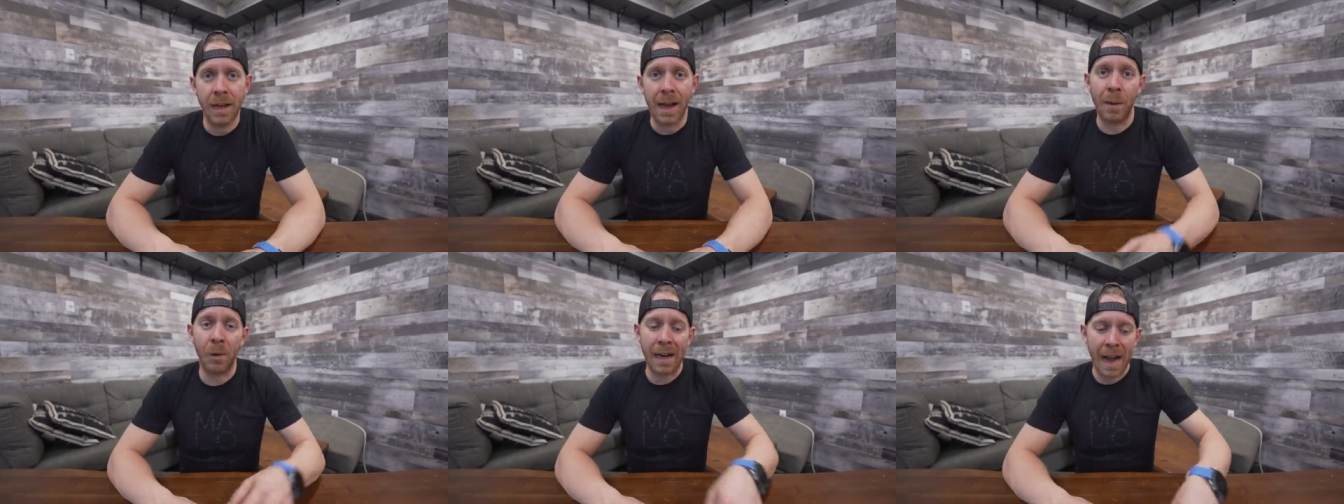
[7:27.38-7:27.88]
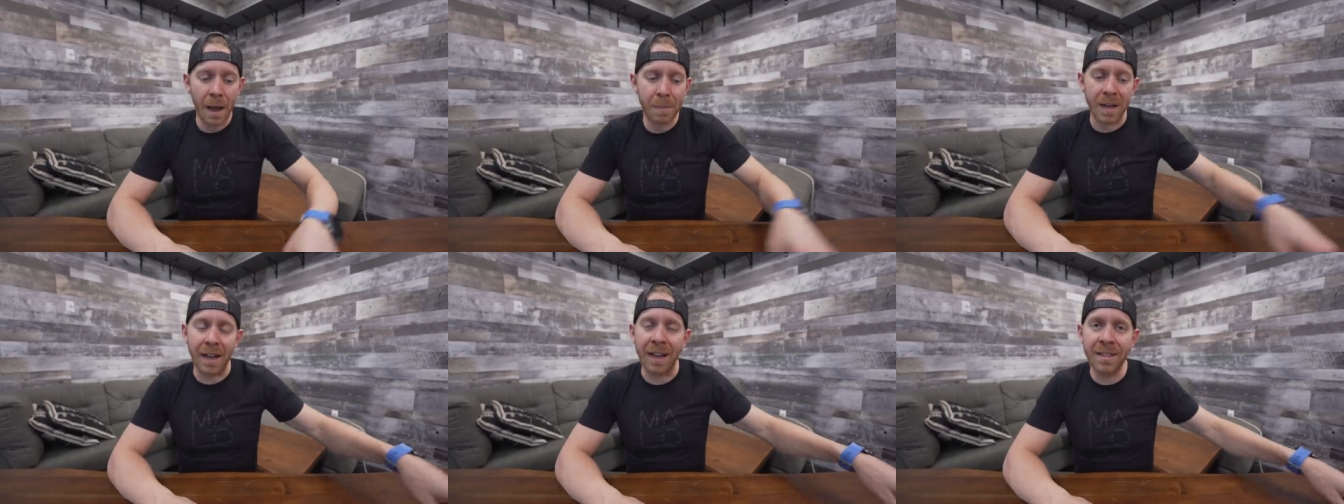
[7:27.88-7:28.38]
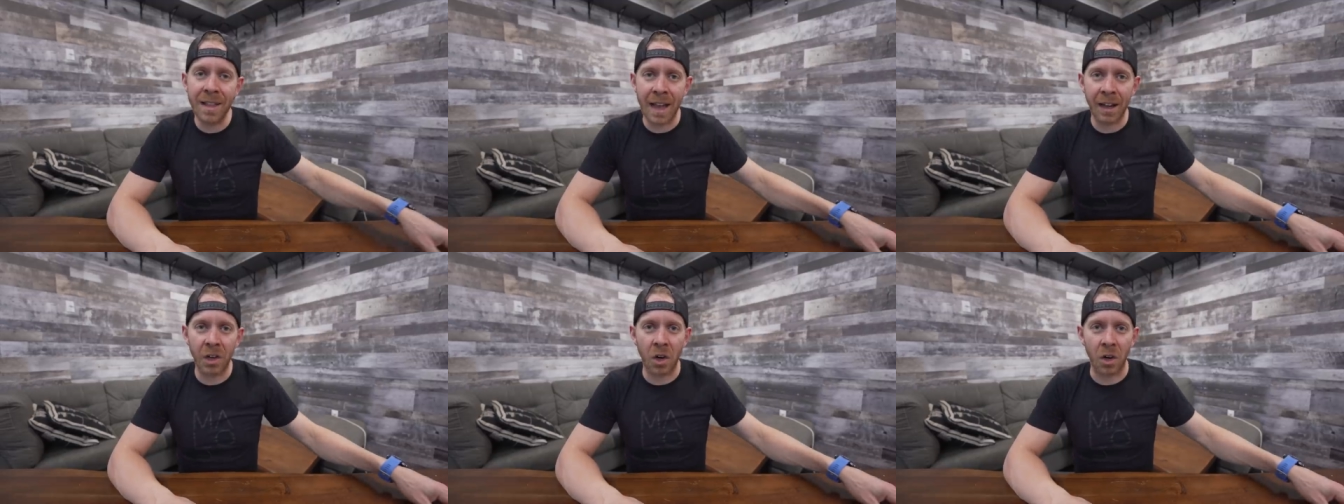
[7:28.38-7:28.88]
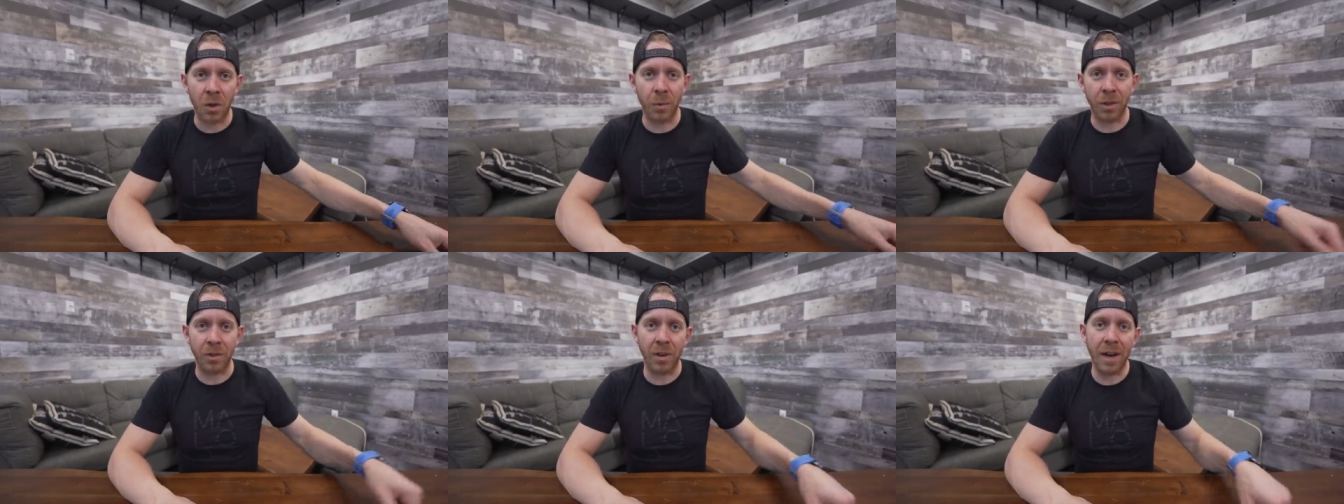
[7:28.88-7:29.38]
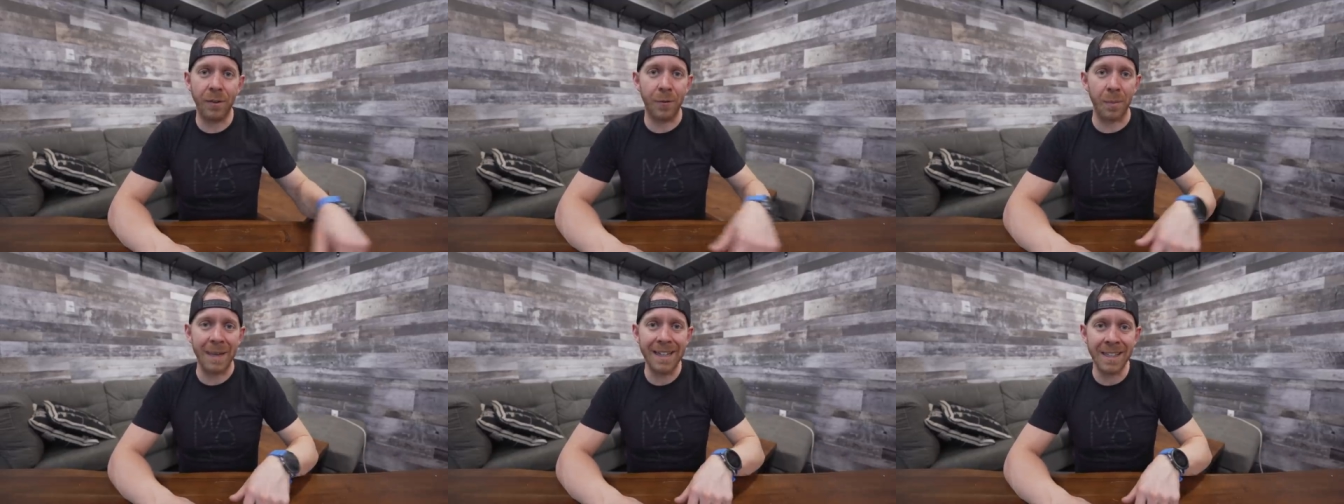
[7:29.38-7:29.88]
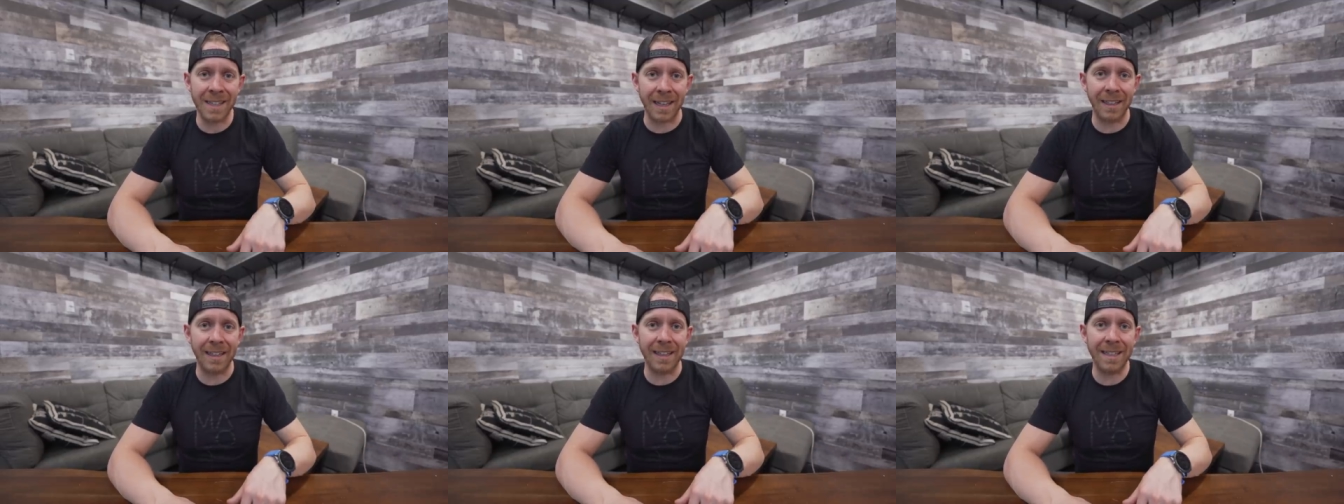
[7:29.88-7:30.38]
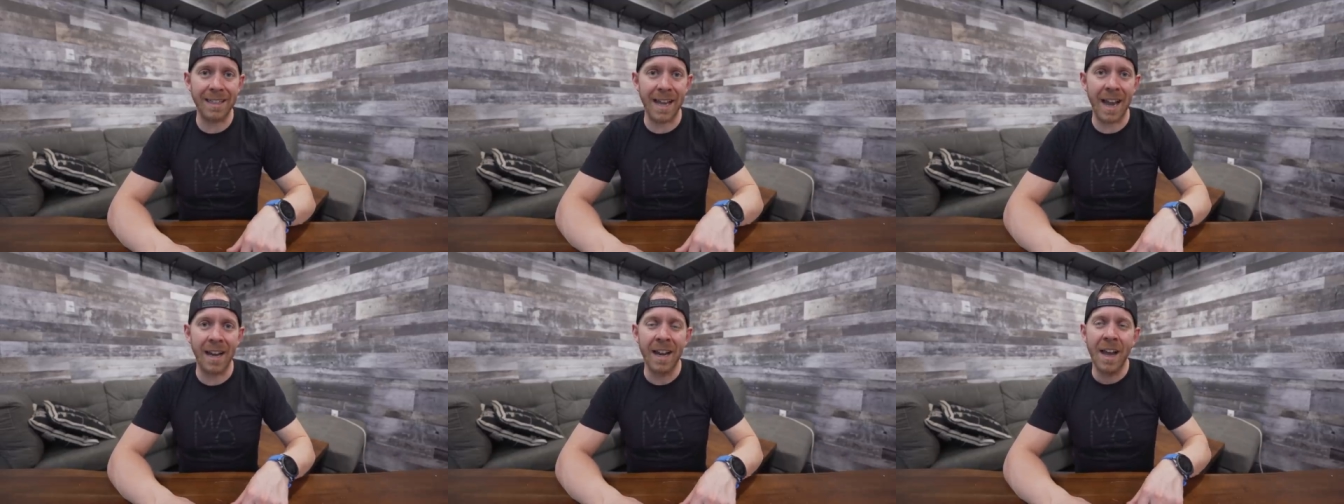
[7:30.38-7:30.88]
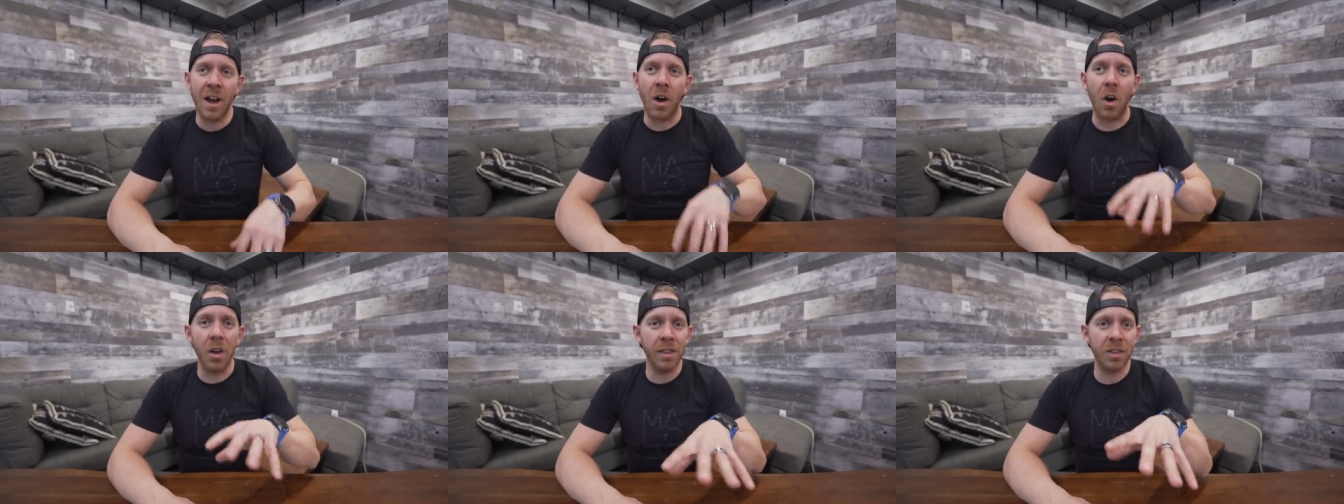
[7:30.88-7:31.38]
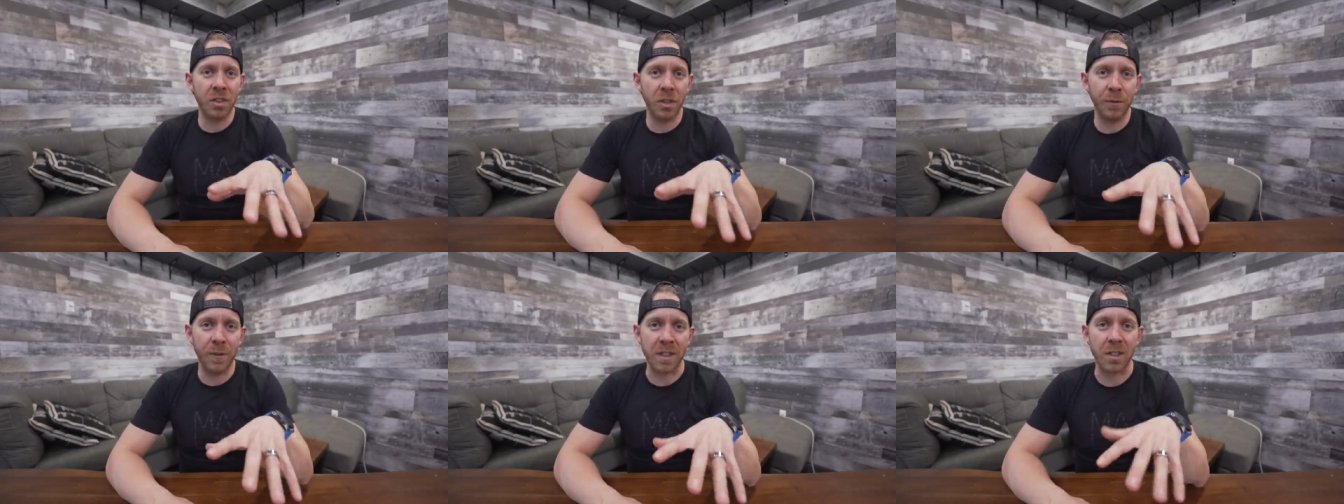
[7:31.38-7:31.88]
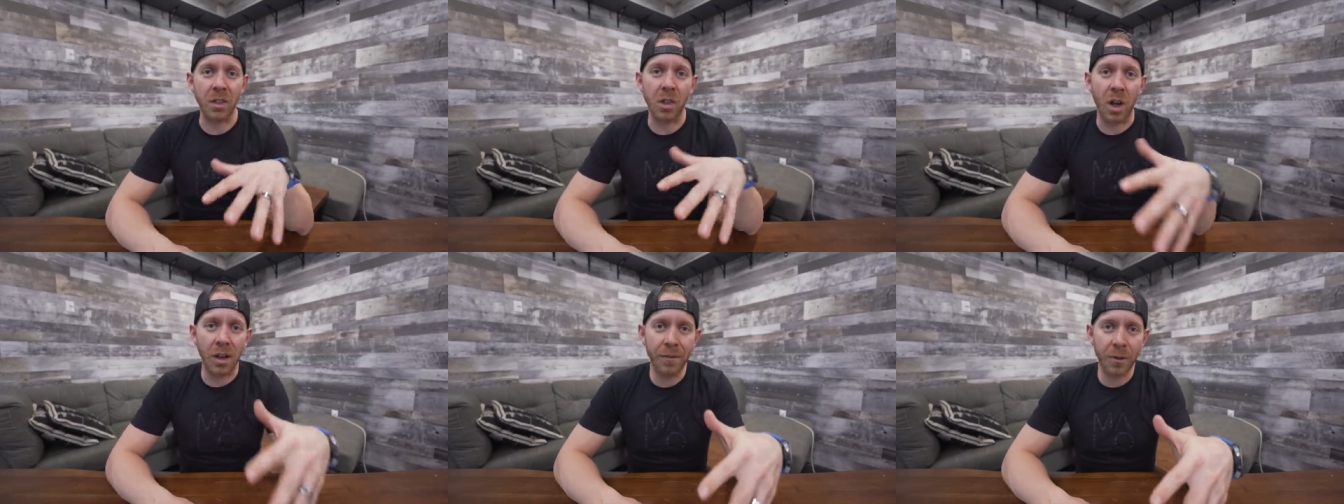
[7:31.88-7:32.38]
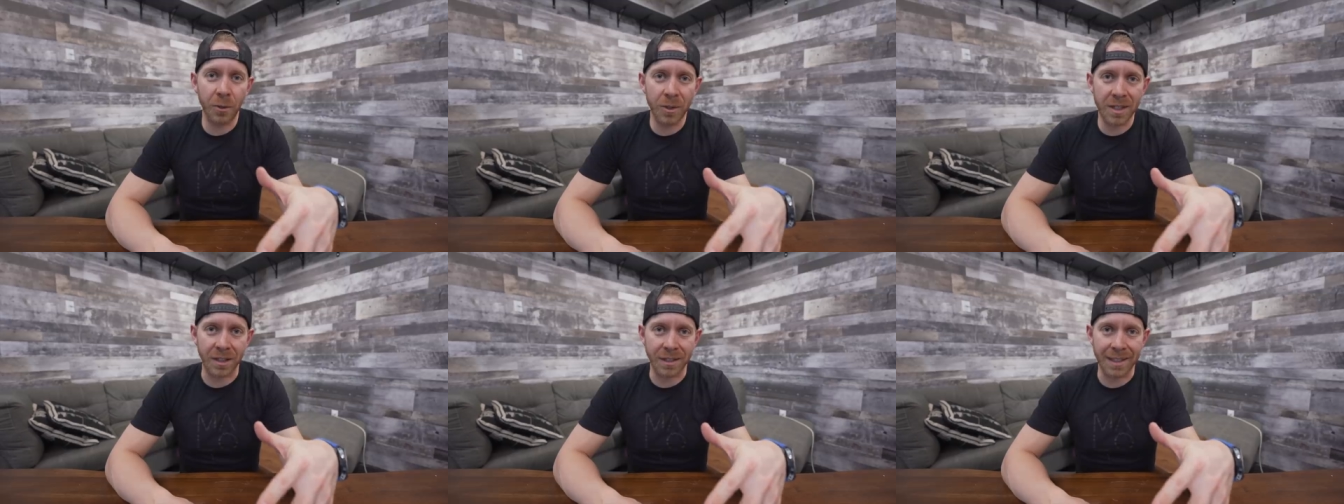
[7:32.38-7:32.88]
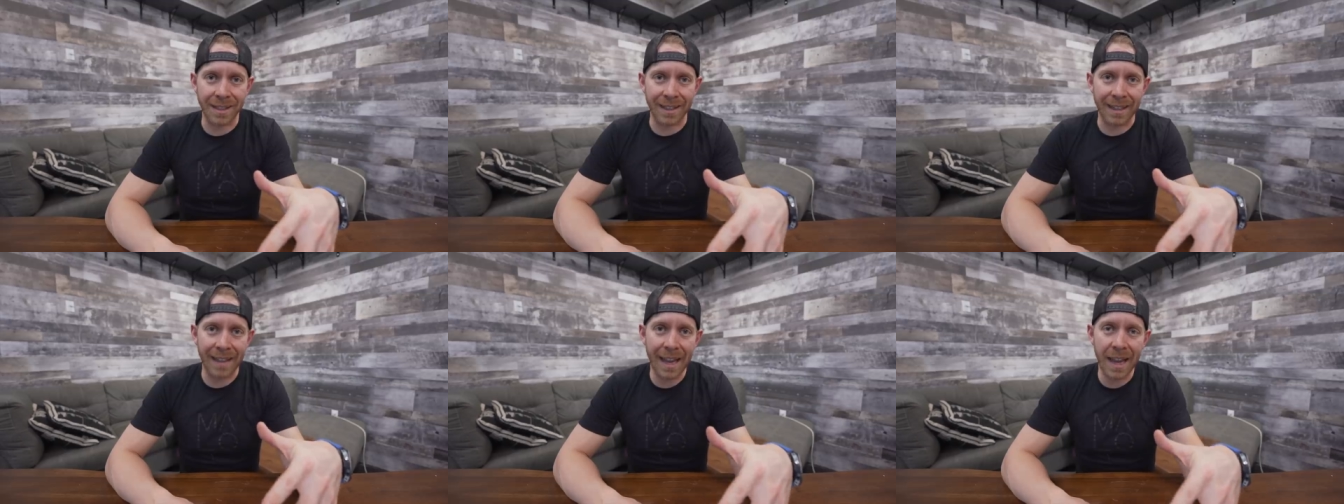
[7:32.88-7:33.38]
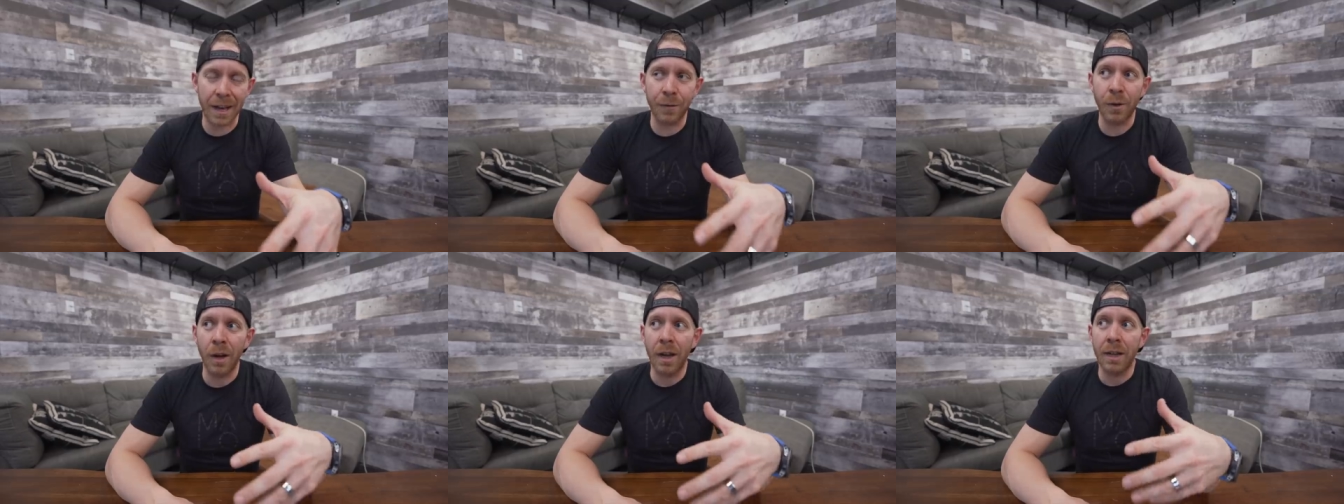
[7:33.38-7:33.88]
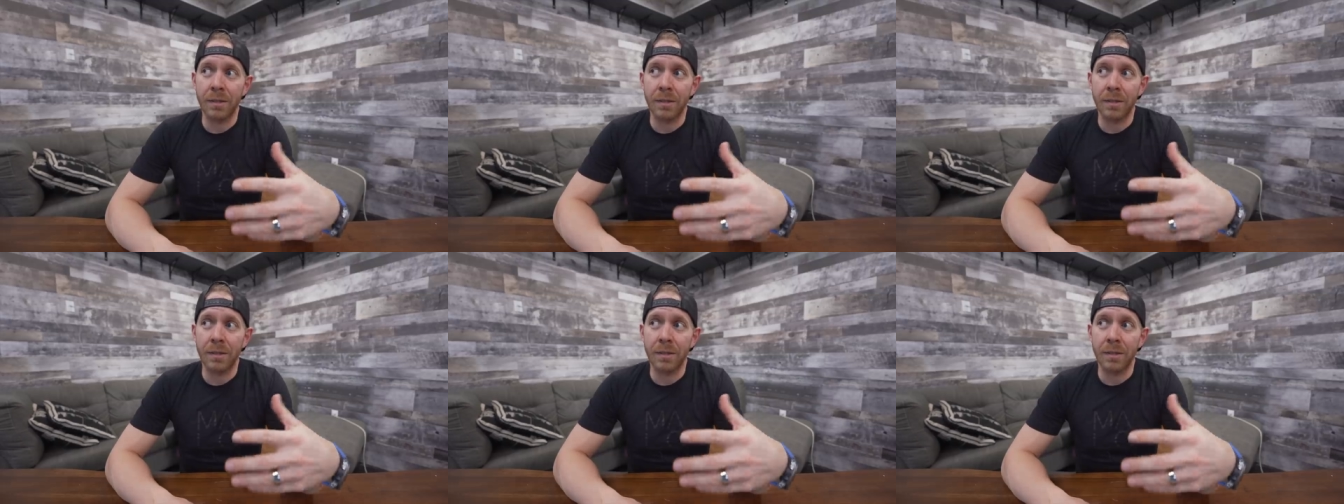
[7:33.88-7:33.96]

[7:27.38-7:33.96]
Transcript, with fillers: And what happened in that call with Greg from INSCYD is that on the surface, a lot of the results that they gave